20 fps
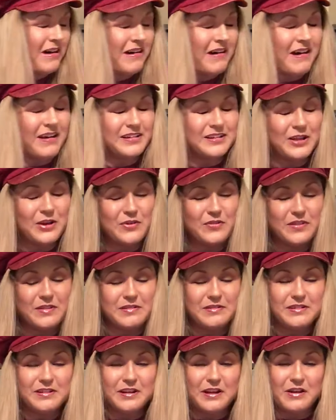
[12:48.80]
I know that
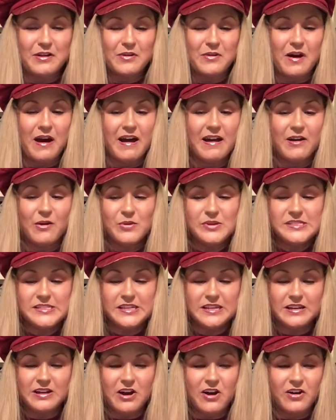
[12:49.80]
I always
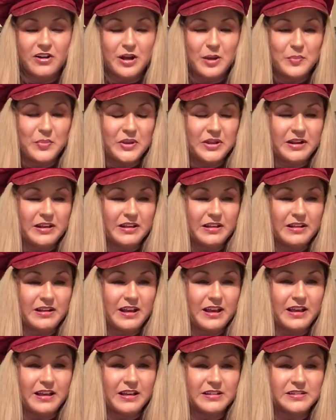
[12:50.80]
get caught up in it,
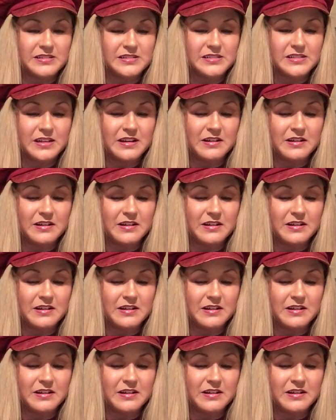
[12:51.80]
and